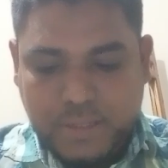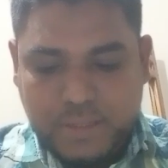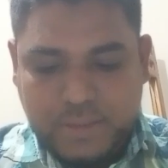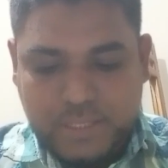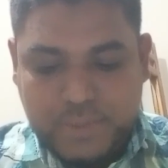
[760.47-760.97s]

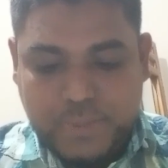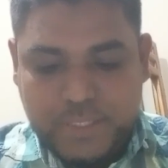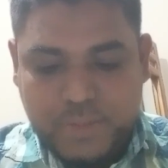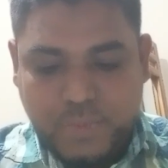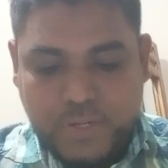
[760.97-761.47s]
this
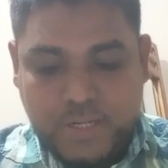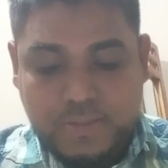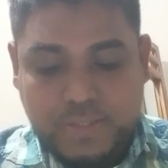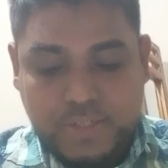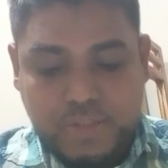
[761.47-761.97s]
means where
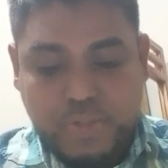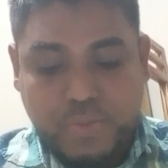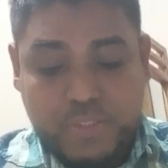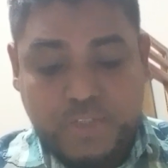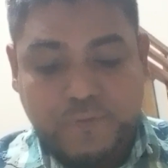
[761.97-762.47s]
the decision
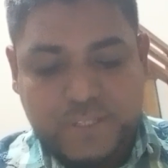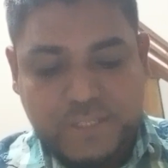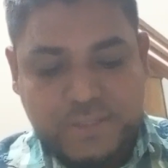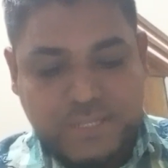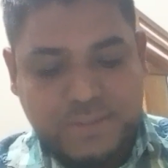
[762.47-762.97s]
was a first
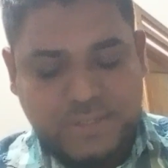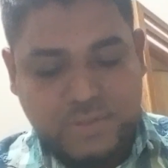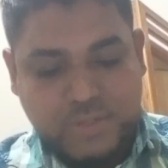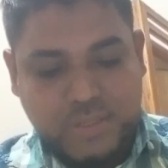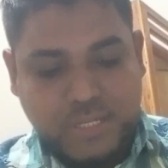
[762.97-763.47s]
instance
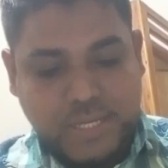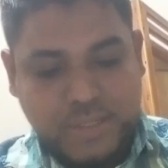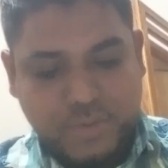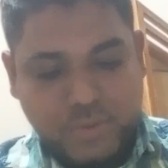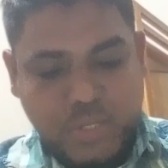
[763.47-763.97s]
decision in the high
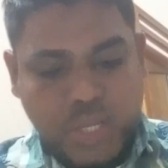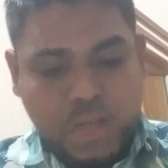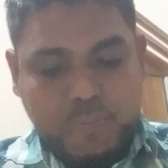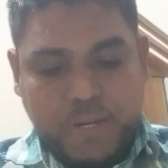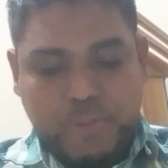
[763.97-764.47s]
court,
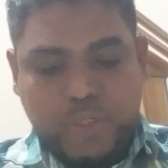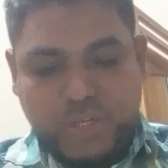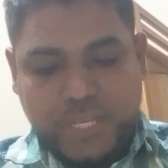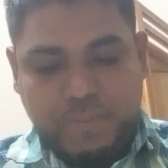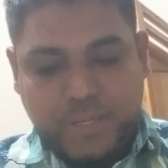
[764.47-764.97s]
permission
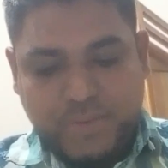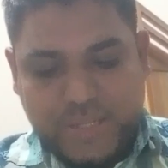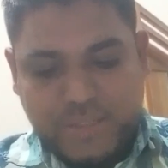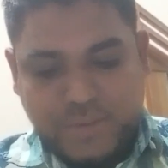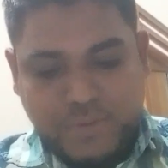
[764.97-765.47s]
can be
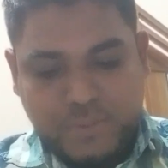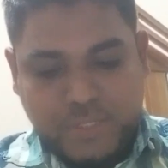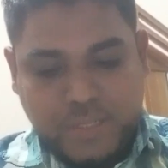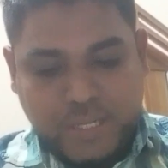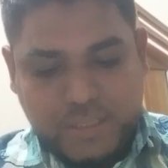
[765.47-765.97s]
granted from
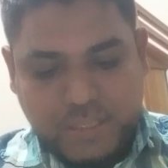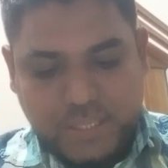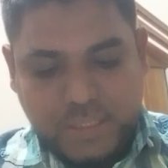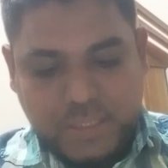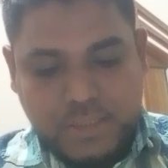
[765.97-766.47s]
the
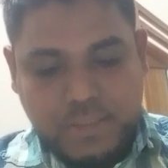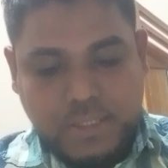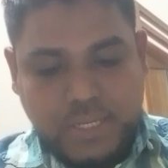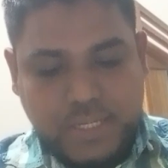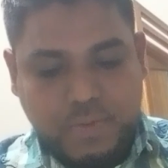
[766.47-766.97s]
either
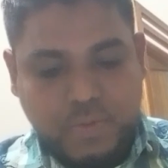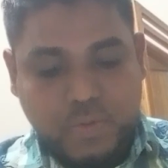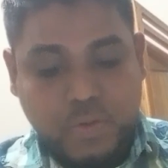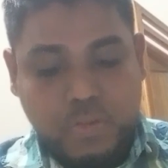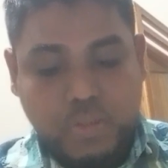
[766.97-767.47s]
the high court
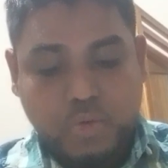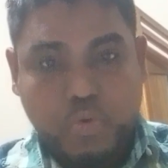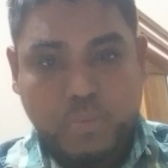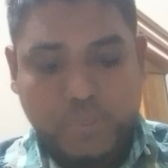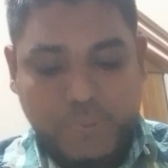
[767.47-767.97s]
or the court
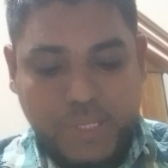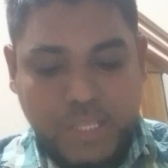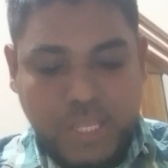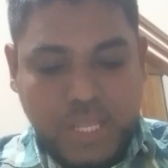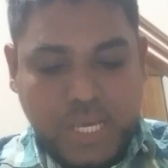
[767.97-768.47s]
of appeal.
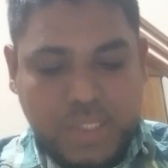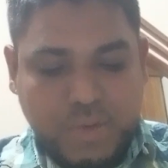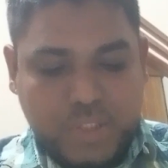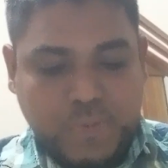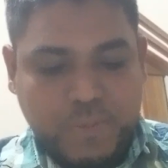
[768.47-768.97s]

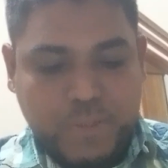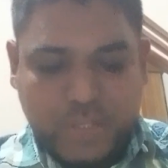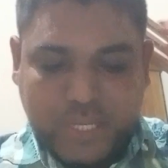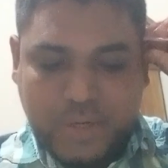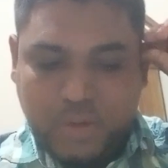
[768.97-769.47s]
Otherwise,
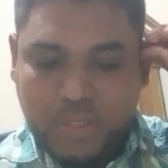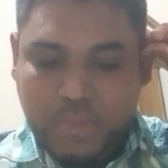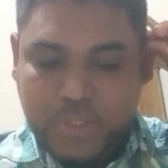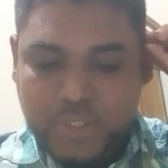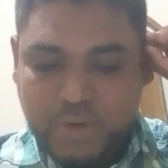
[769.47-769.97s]
permission can only
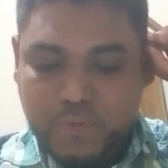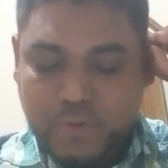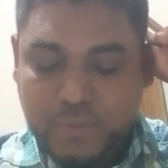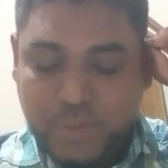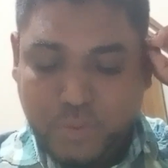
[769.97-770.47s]
be sought
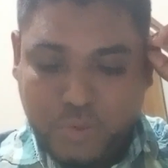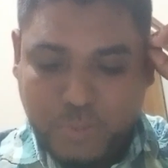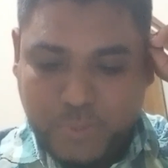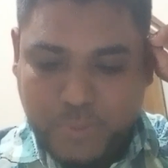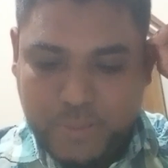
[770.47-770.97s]
from the court of
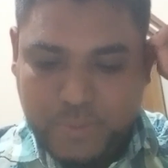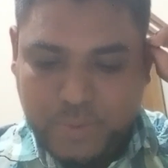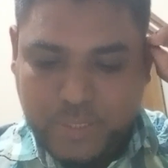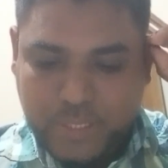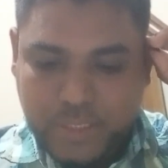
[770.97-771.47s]
appeal.
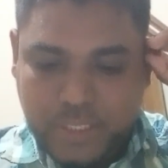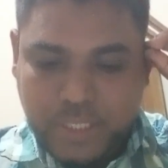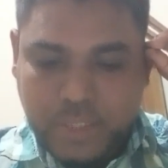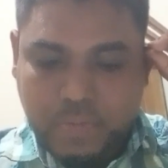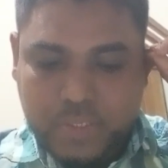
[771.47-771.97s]
Okay,
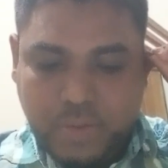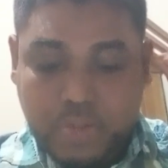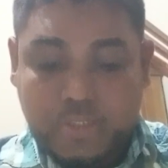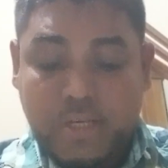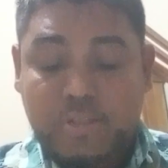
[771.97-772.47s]
where the
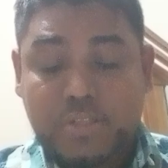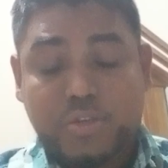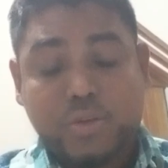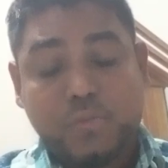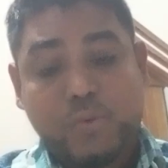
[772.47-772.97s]
original
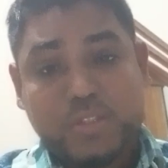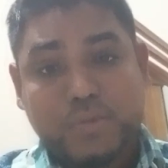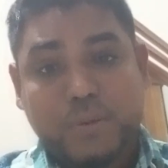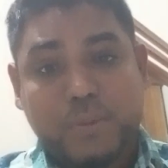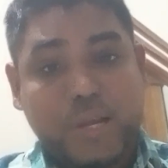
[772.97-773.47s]
decision was
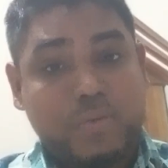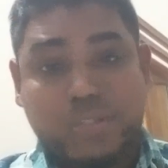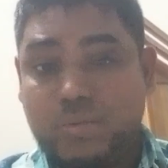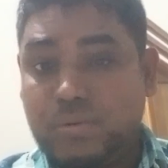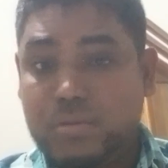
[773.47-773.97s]
from a
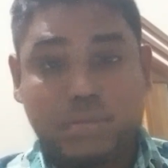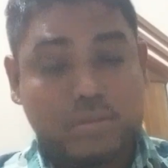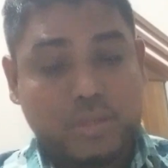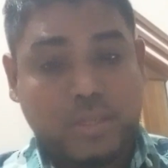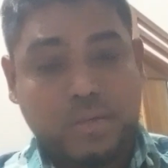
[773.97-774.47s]
county court,
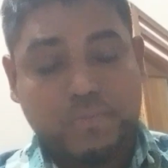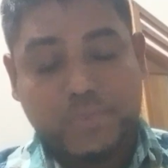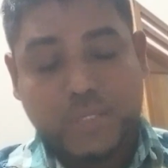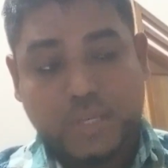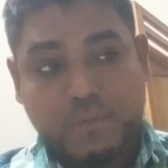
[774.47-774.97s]
the
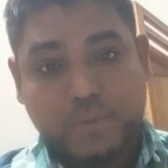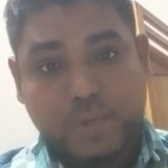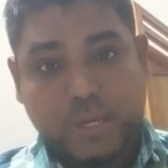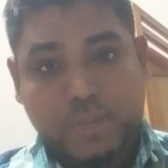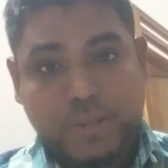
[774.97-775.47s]
if
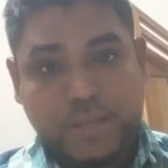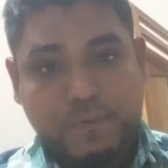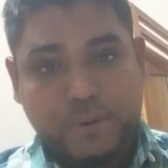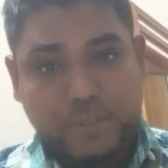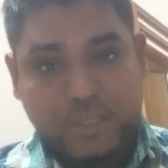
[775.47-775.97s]
we apply
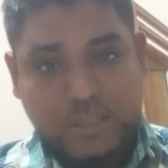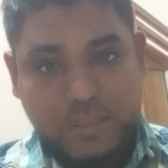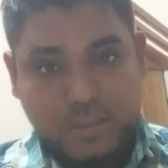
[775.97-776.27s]
for the